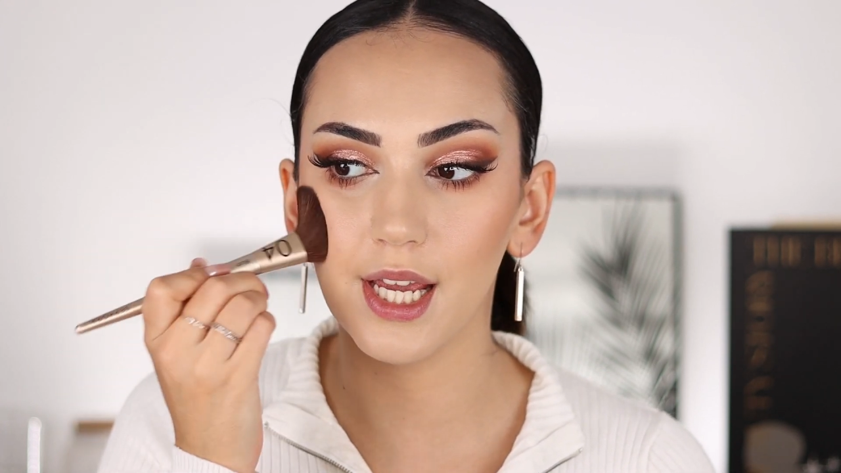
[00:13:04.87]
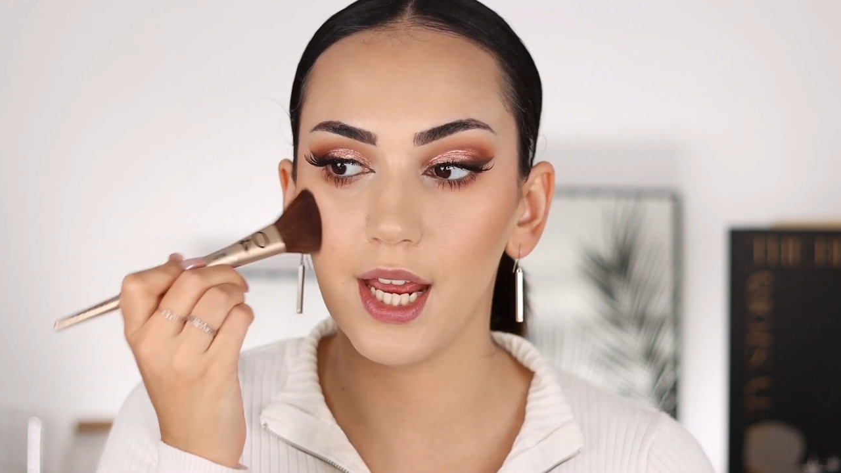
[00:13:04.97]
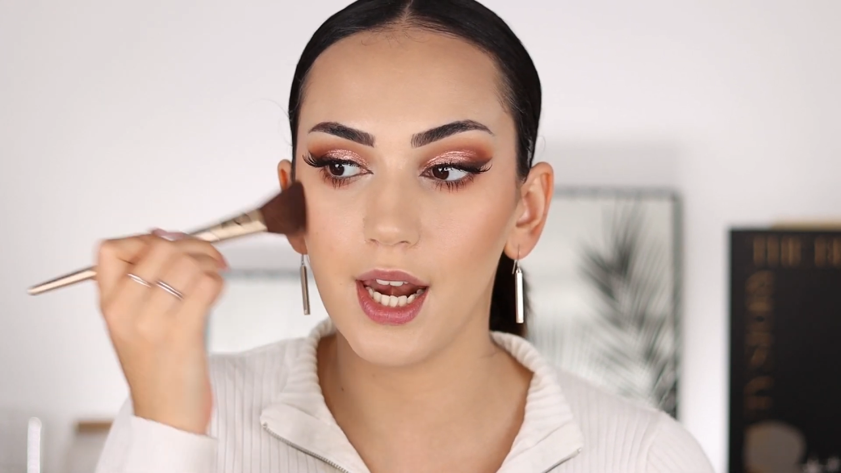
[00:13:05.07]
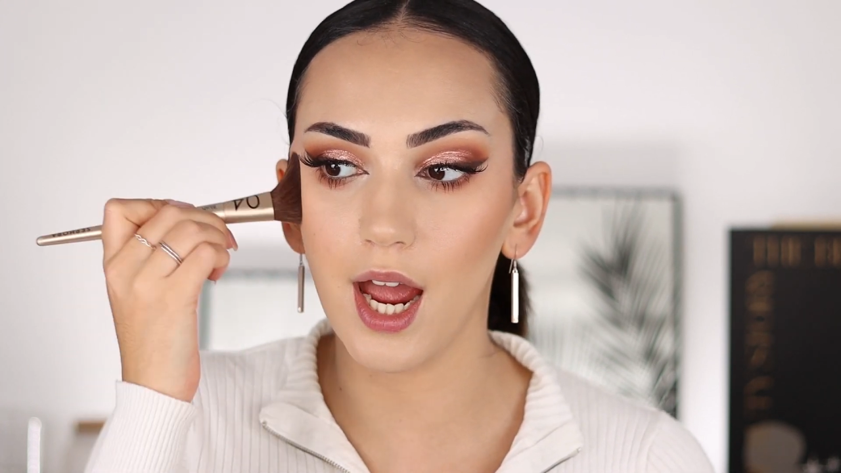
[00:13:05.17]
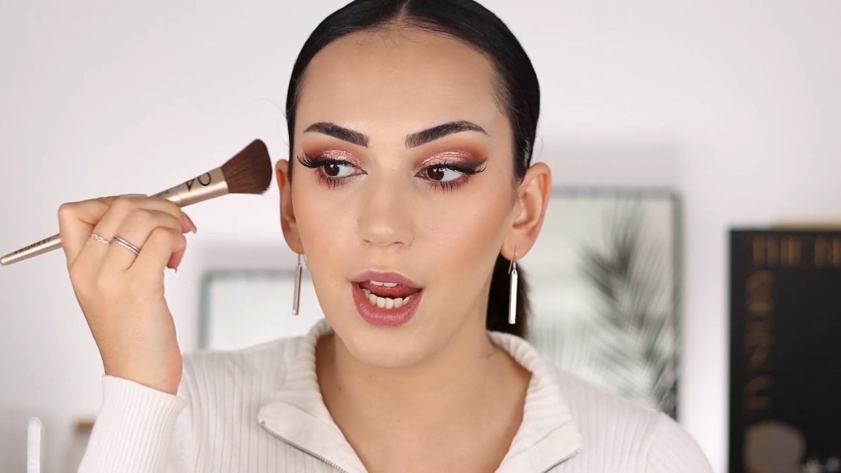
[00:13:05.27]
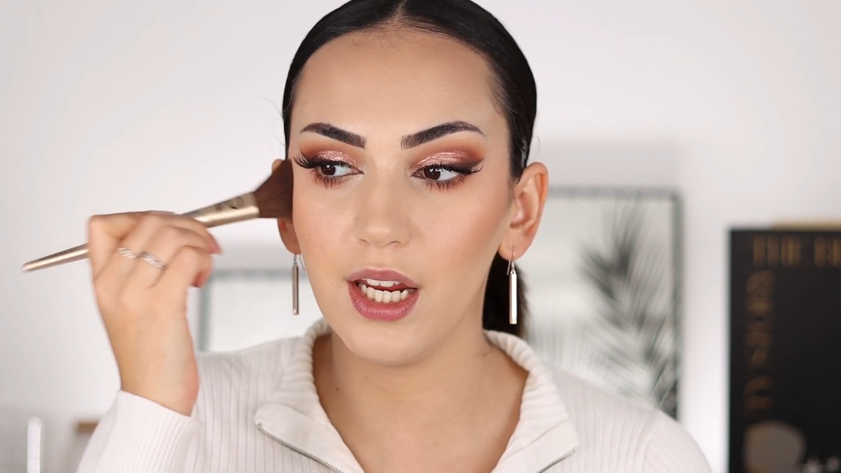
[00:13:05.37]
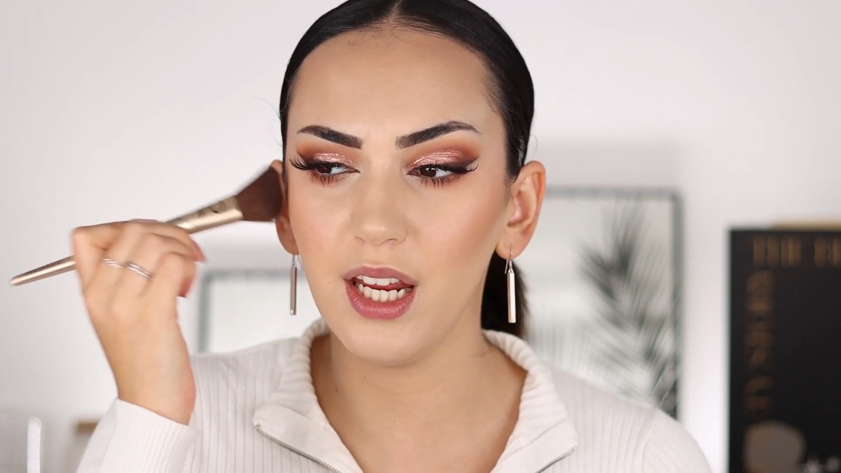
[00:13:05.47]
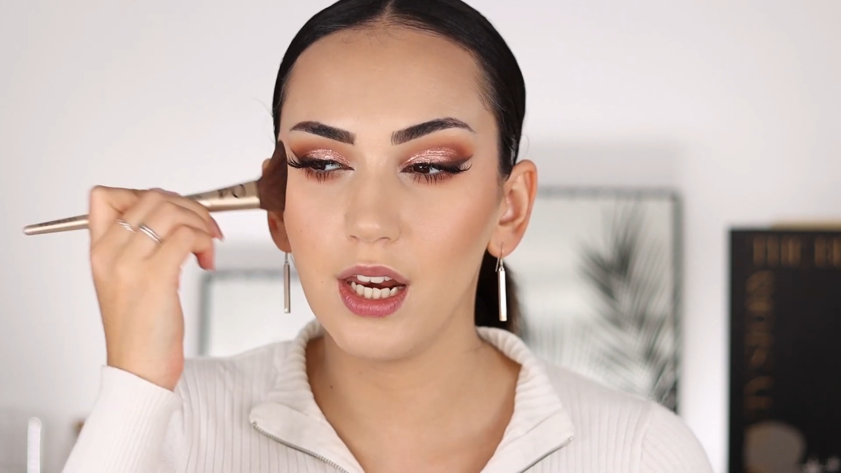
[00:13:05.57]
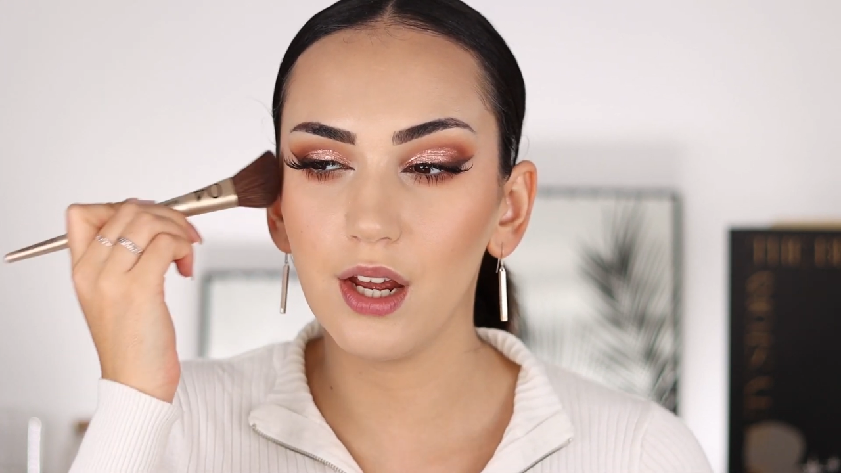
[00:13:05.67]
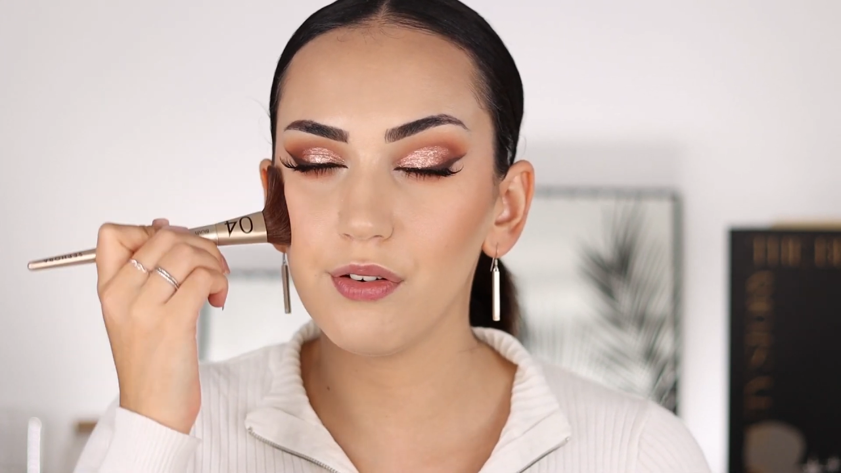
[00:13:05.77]
and I
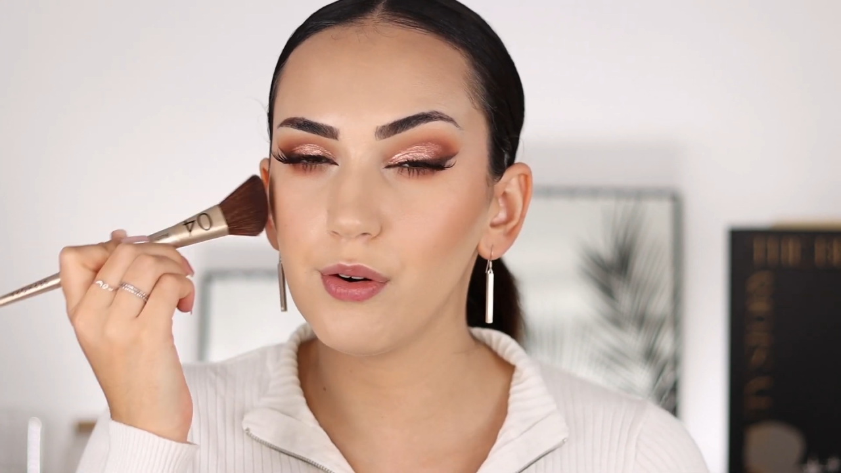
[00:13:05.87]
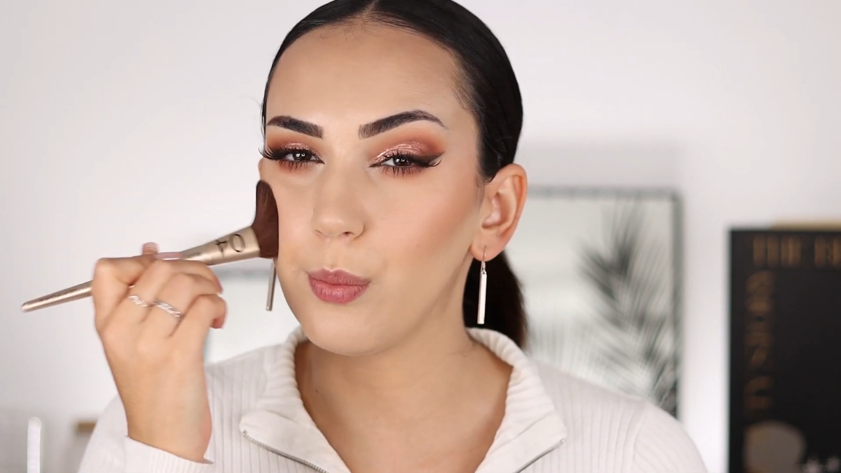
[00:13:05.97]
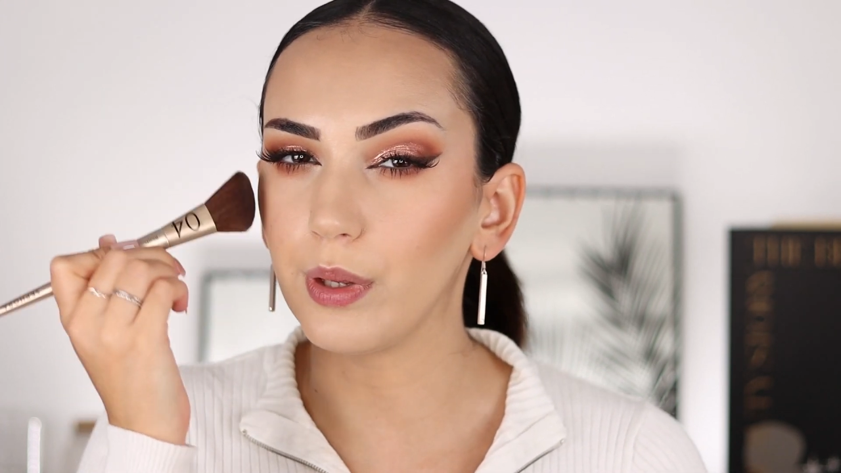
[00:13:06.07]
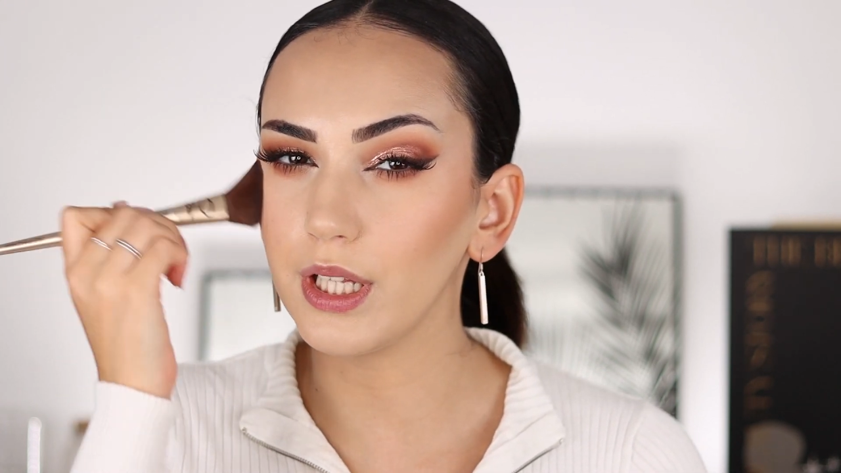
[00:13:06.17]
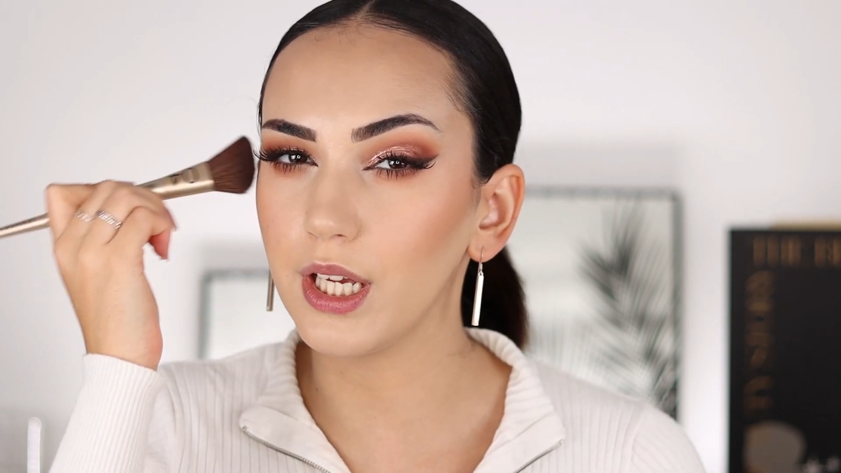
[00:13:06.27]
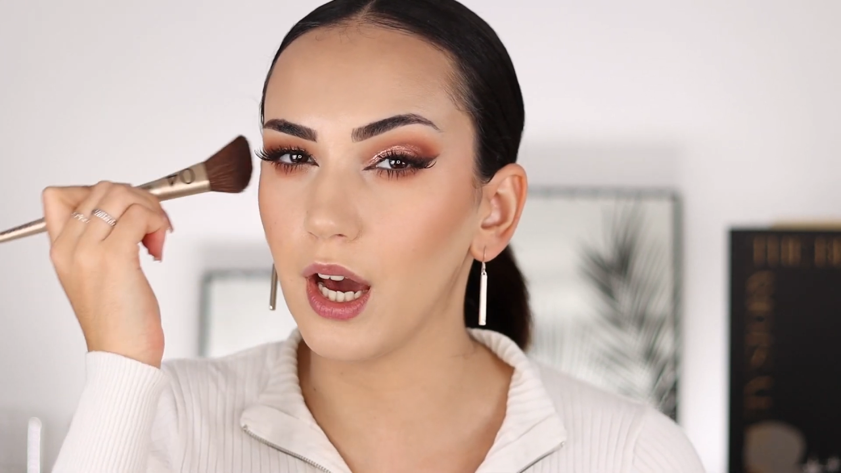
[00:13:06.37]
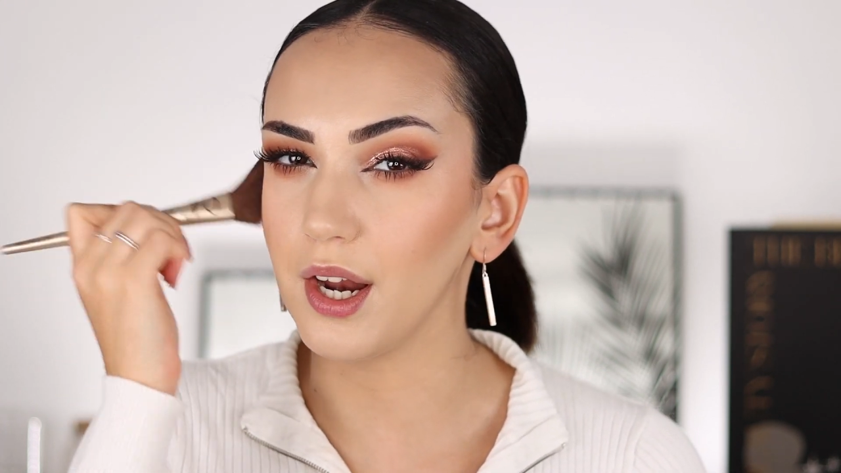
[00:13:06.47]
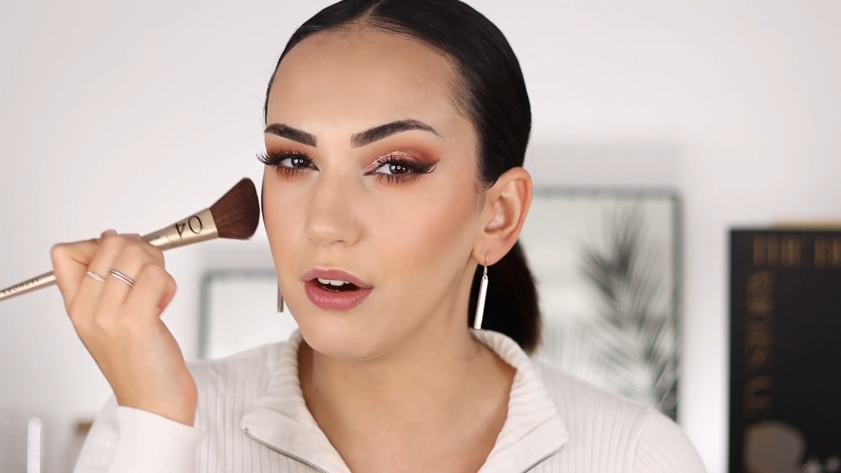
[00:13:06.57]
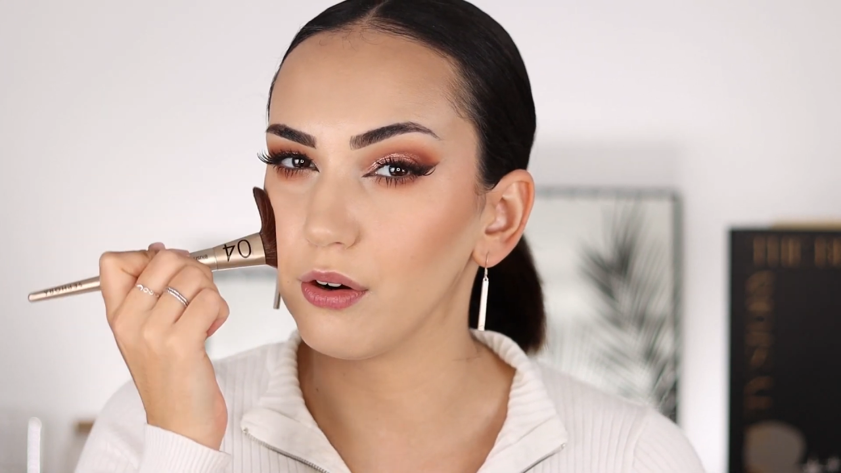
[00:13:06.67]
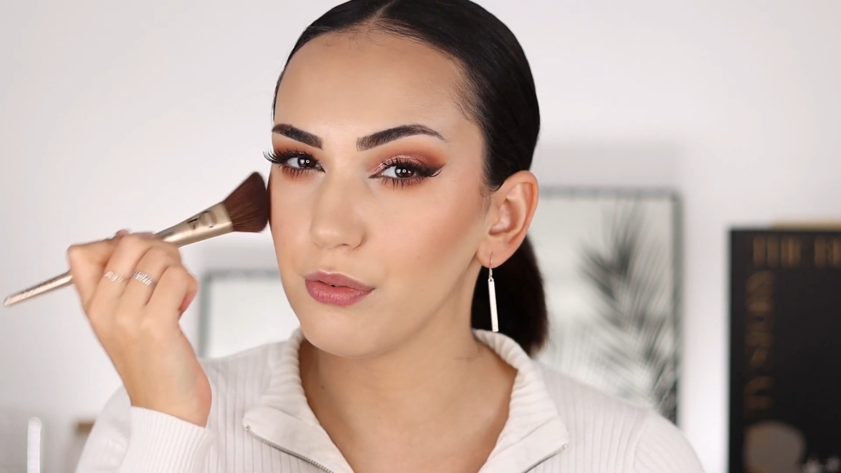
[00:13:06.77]
never really
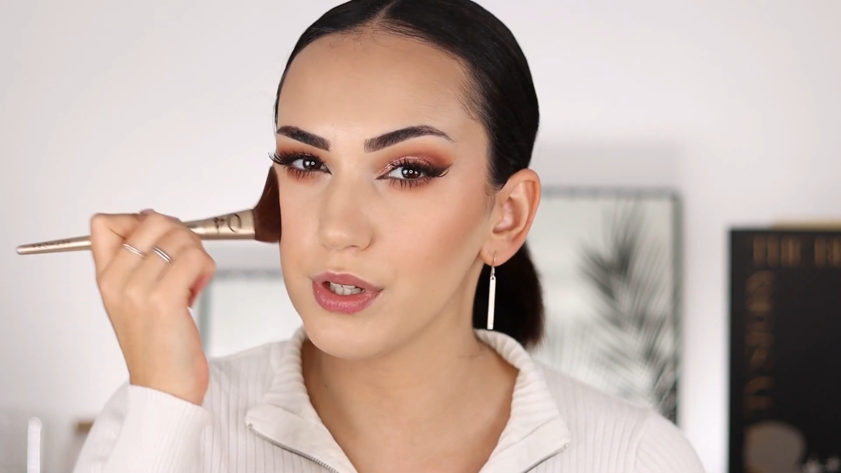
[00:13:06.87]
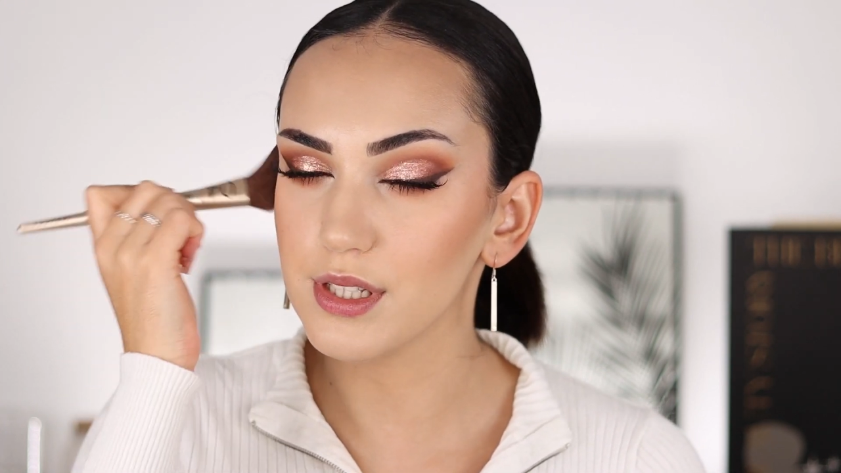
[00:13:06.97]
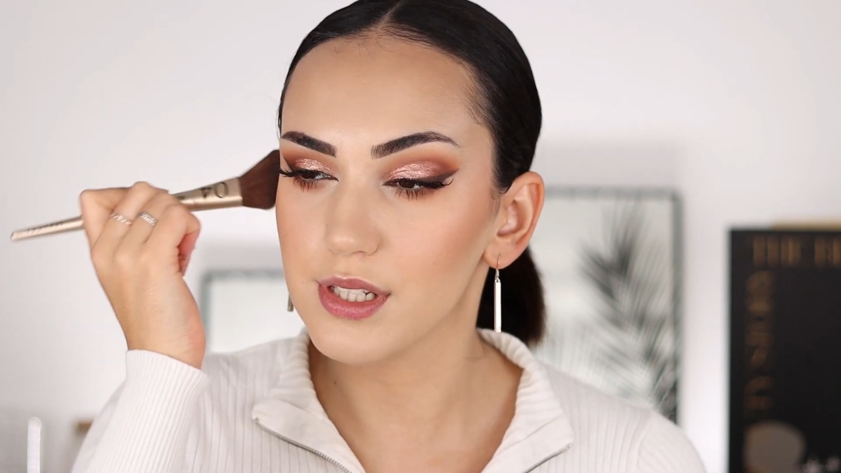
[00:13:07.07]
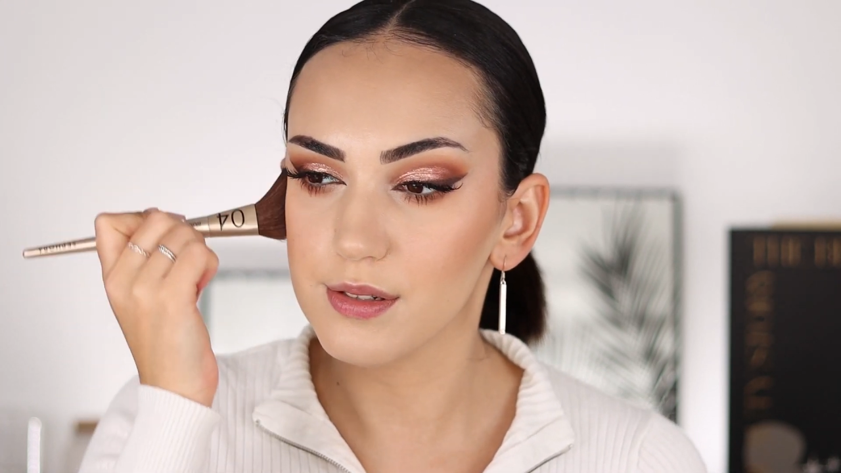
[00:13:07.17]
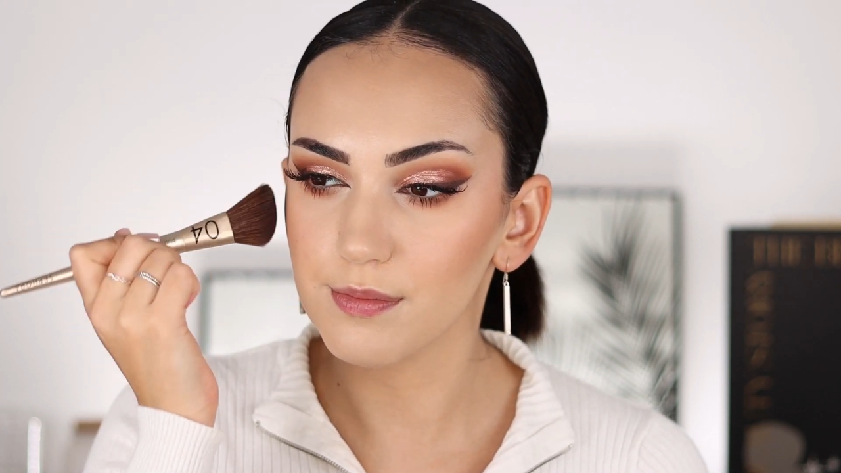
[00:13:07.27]
got out of it.